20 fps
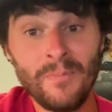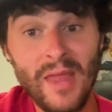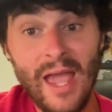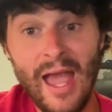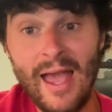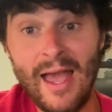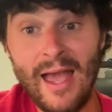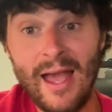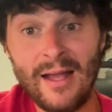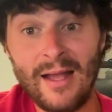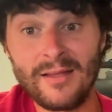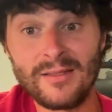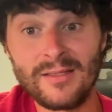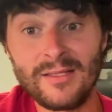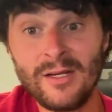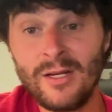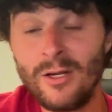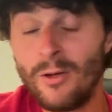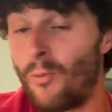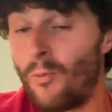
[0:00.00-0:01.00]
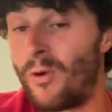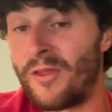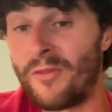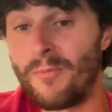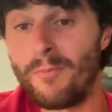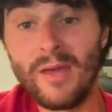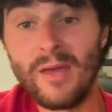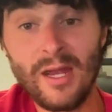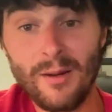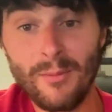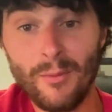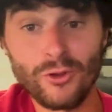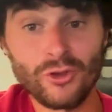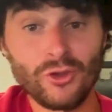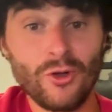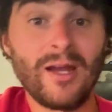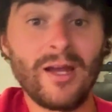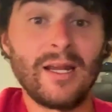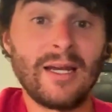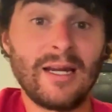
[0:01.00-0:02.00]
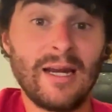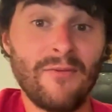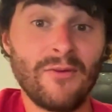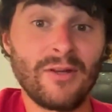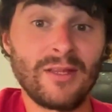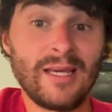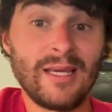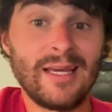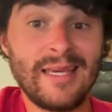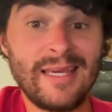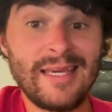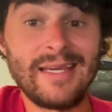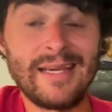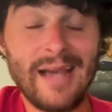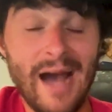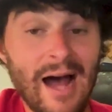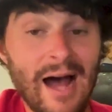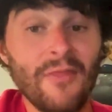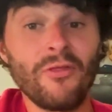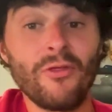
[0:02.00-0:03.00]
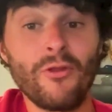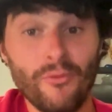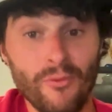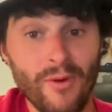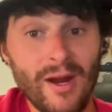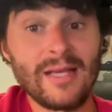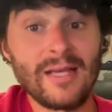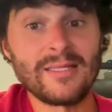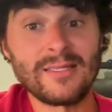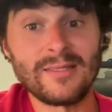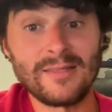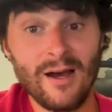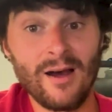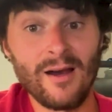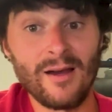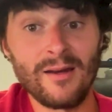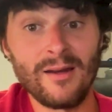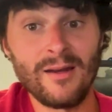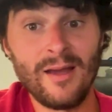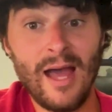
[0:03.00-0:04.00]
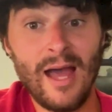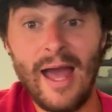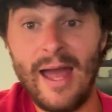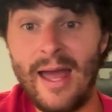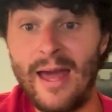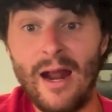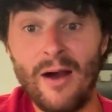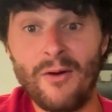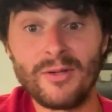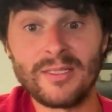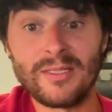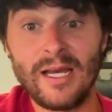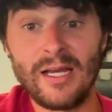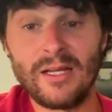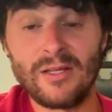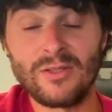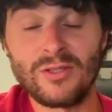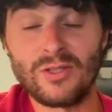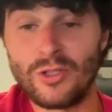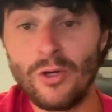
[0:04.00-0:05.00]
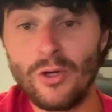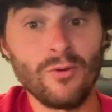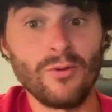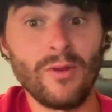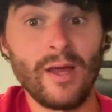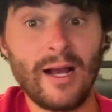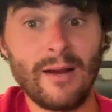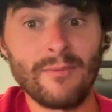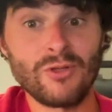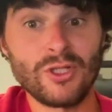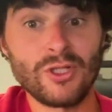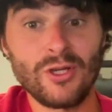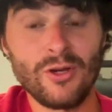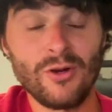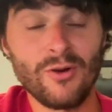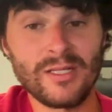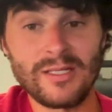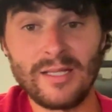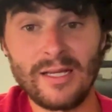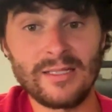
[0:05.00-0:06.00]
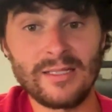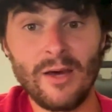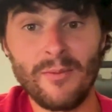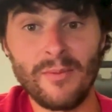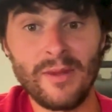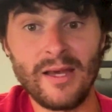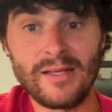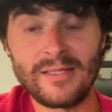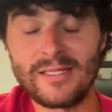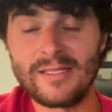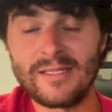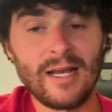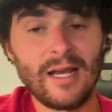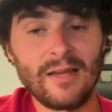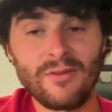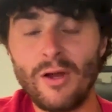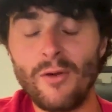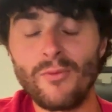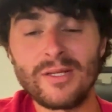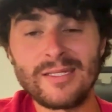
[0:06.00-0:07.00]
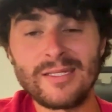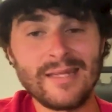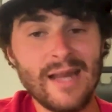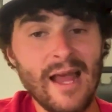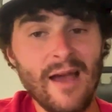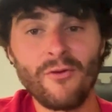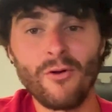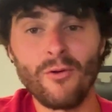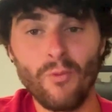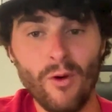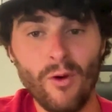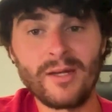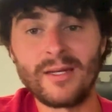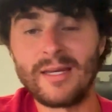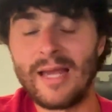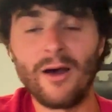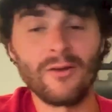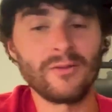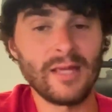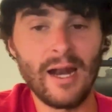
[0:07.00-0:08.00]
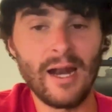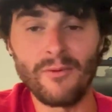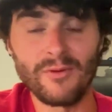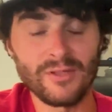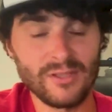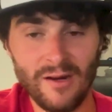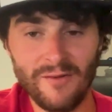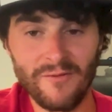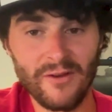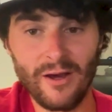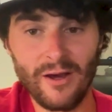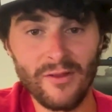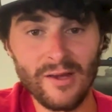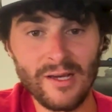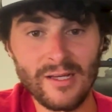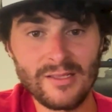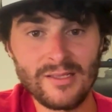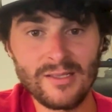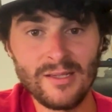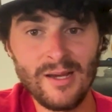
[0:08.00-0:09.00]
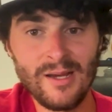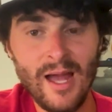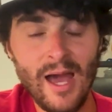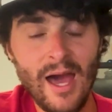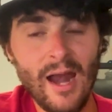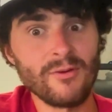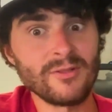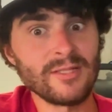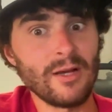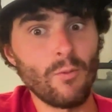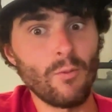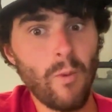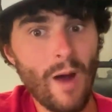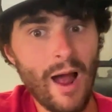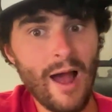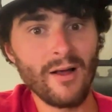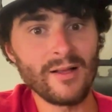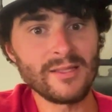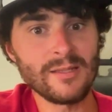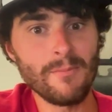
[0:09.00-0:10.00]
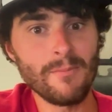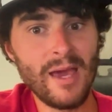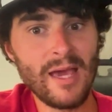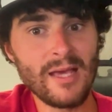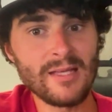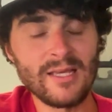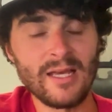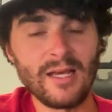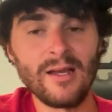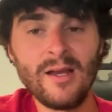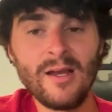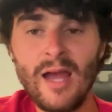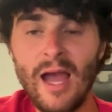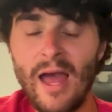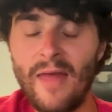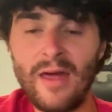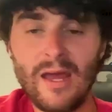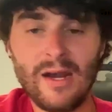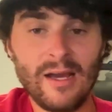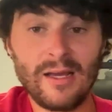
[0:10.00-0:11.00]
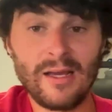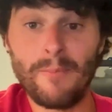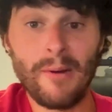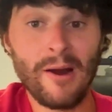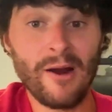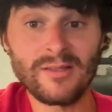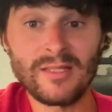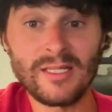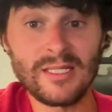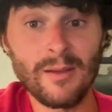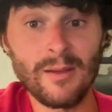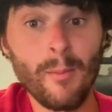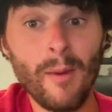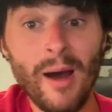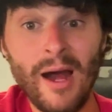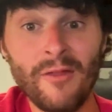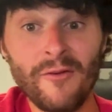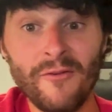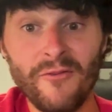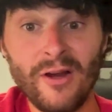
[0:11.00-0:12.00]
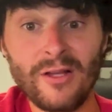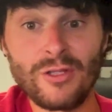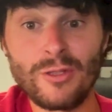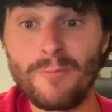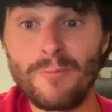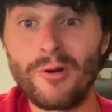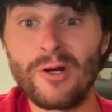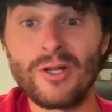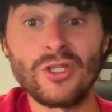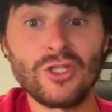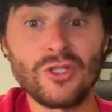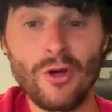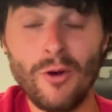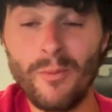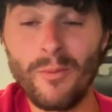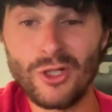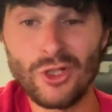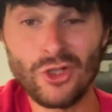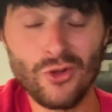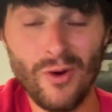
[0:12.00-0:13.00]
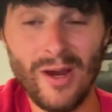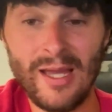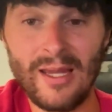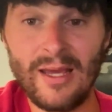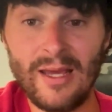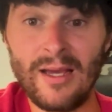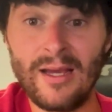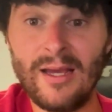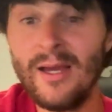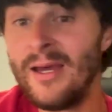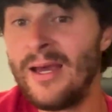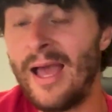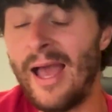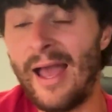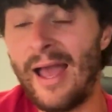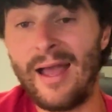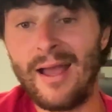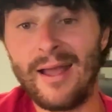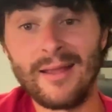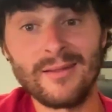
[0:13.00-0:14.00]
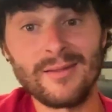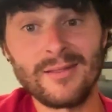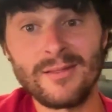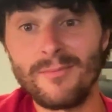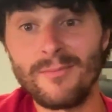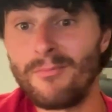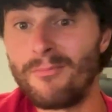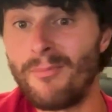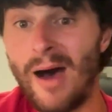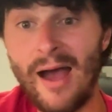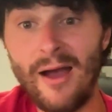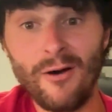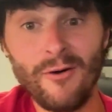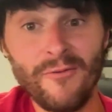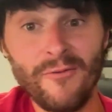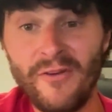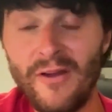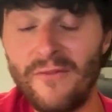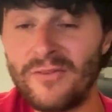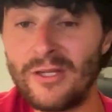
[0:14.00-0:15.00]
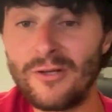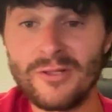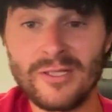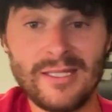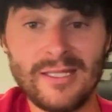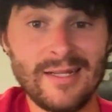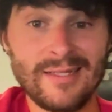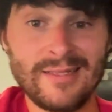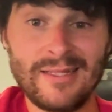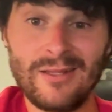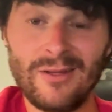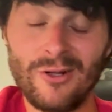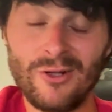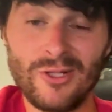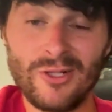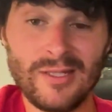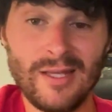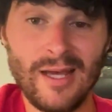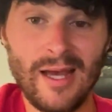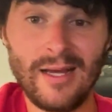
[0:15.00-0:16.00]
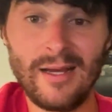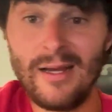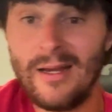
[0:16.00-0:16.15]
And with minimal training and everything, he got the race done. And I was like, dude, like, I'm just curious. Like, tell me this. He's like, there was never one doubt that I was going to fail this. And I was like, wow, that's amazing. And then I compare it to some of my other friends who put in so much training, and mile 50 or 60, they're just like,